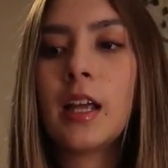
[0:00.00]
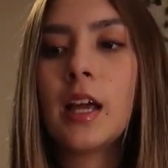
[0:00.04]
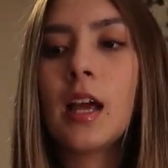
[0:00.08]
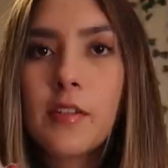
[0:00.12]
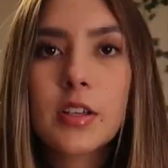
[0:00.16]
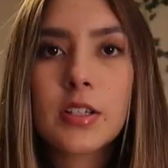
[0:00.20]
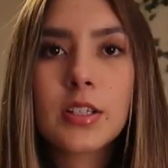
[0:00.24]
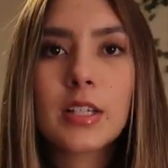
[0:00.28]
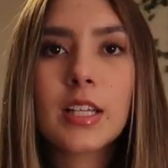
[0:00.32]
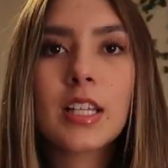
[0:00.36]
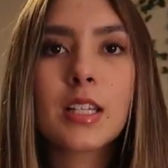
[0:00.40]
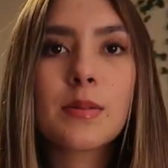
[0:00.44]

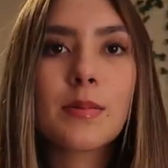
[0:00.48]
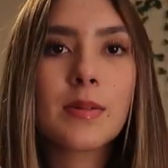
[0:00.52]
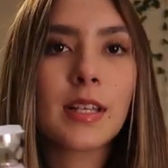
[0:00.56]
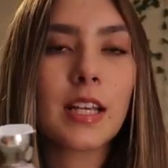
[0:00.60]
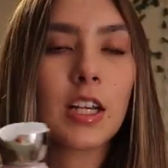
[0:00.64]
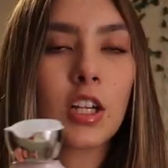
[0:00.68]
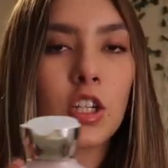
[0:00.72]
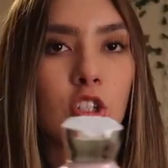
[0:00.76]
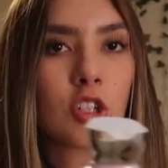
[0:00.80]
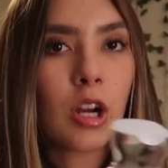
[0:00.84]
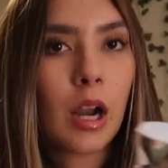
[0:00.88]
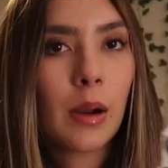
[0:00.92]
Obviously smells
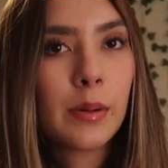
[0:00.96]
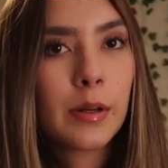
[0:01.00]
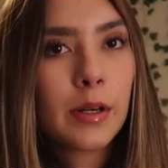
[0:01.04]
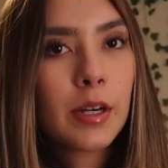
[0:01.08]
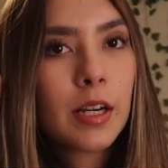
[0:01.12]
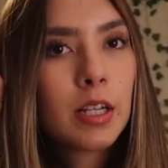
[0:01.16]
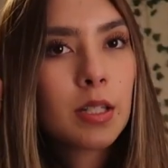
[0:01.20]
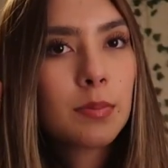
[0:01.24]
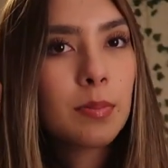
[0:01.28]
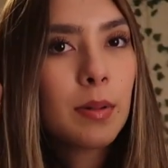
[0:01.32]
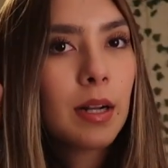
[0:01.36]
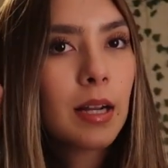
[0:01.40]
like
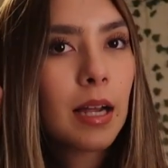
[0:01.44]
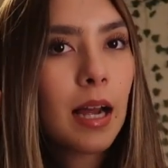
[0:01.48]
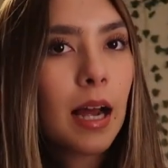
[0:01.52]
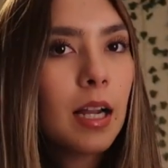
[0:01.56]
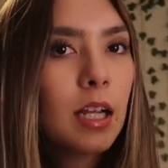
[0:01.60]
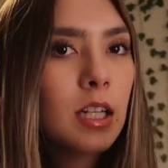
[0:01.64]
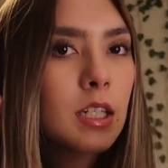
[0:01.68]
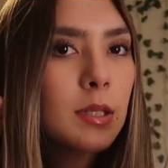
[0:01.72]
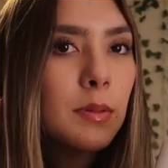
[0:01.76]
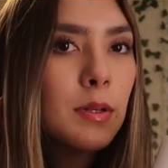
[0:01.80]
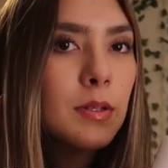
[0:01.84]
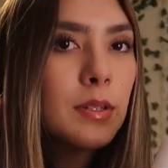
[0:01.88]
strawberries, but it
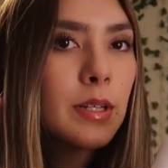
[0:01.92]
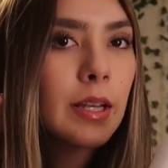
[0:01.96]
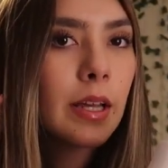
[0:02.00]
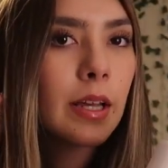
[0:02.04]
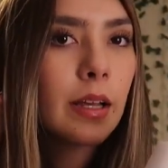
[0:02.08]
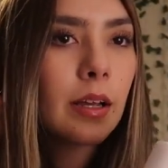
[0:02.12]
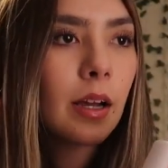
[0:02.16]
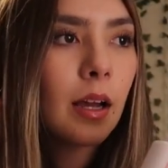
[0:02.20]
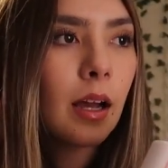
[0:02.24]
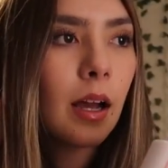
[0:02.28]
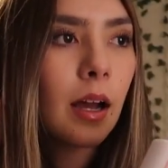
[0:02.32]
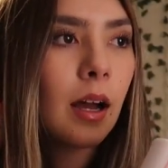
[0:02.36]
kind of smells
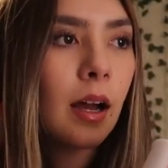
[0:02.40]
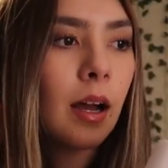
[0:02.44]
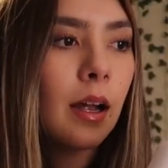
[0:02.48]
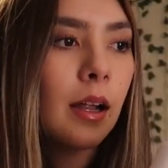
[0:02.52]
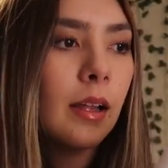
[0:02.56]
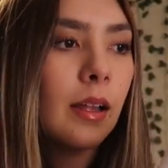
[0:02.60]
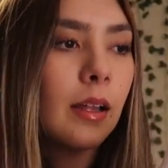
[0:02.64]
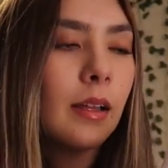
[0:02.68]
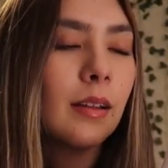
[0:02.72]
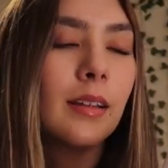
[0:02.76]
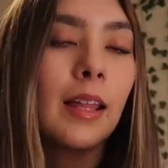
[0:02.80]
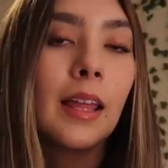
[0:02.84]
like,
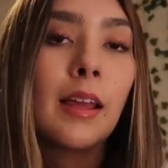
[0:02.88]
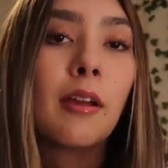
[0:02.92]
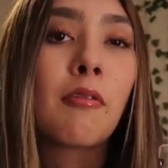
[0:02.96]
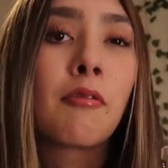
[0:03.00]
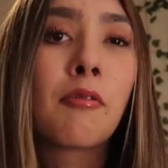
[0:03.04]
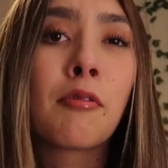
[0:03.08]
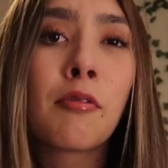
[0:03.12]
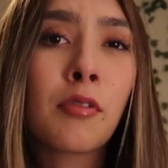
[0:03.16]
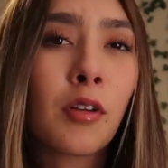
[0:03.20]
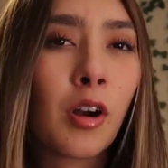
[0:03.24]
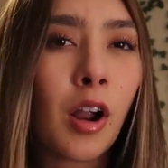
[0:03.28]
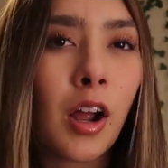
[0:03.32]
uh, like
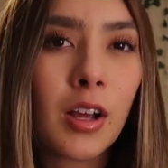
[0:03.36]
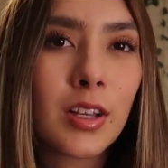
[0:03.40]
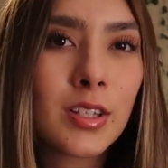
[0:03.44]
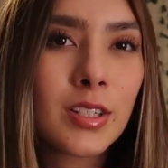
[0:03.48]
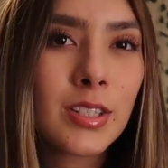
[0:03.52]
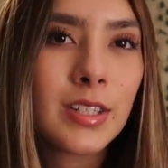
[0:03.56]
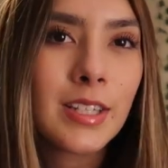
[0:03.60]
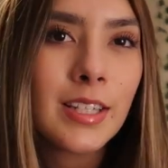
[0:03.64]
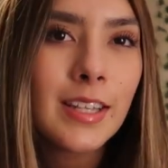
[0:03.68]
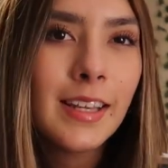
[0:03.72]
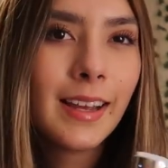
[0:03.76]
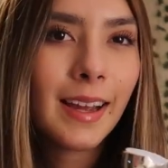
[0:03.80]

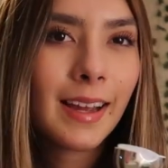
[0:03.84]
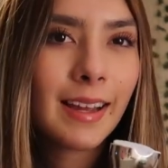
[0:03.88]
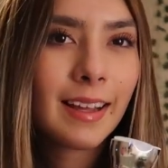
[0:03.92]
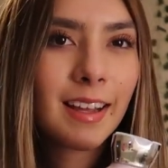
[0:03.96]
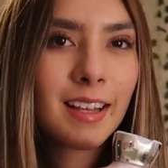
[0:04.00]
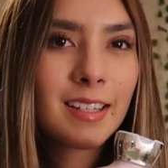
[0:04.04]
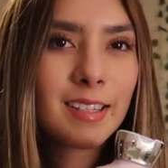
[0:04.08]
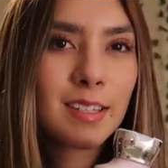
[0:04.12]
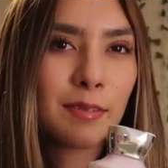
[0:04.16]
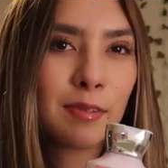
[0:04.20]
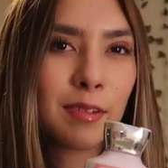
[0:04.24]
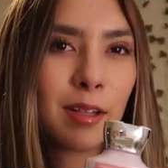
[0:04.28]
frosty, I
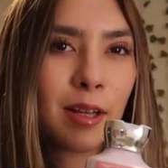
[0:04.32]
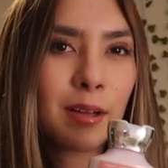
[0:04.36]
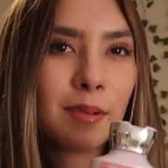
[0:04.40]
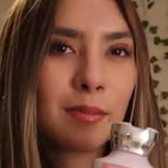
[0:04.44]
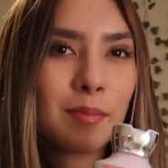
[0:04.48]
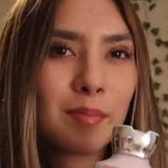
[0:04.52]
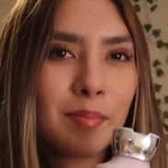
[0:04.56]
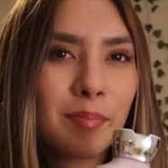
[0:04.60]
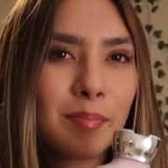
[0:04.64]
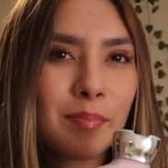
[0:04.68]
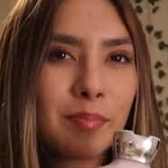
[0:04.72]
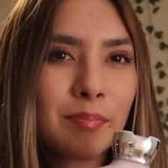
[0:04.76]
guess if
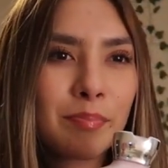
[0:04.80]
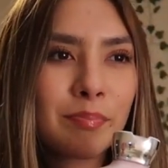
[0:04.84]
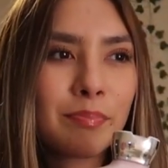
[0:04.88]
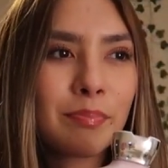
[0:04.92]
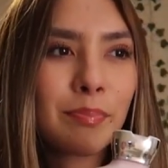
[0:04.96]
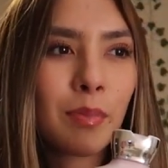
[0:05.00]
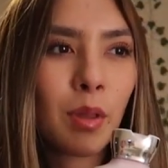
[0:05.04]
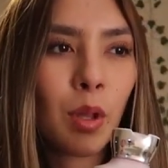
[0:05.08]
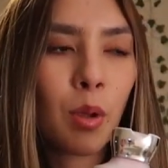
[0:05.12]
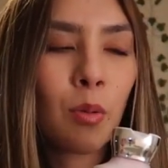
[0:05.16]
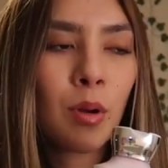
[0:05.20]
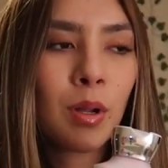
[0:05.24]
that
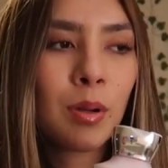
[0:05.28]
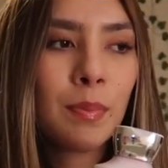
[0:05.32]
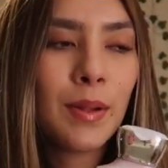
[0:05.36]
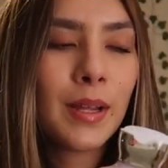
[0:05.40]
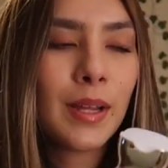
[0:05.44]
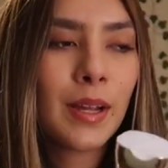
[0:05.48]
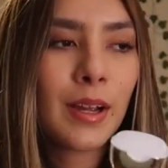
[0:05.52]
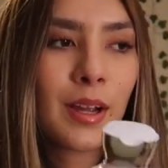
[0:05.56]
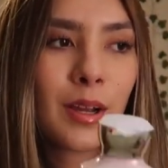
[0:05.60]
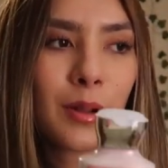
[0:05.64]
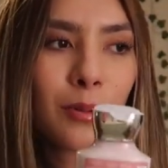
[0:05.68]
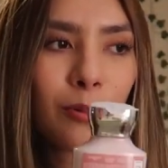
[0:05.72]
would be
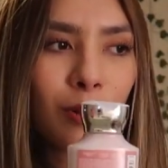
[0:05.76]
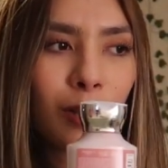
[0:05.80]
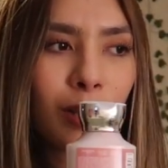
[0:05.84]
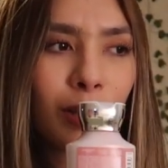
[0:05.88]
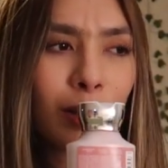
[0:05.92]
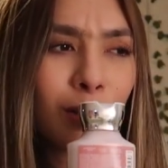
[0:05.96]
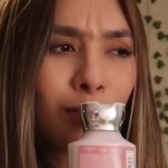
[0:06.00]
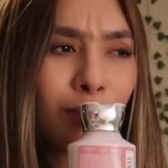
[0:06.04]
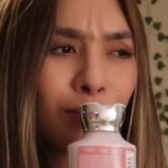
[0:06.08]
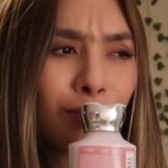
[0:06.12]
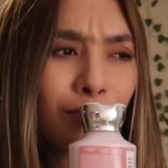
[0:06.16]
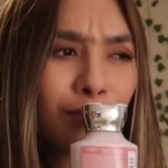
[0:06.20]
a good
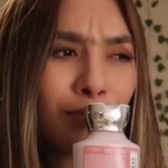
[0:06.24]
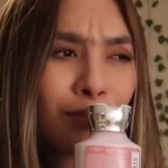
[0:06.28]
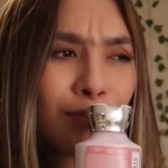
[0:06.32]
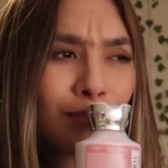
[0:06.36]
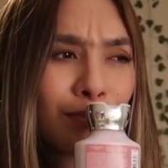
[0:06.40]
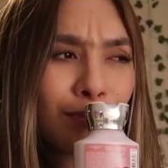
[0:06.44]
word.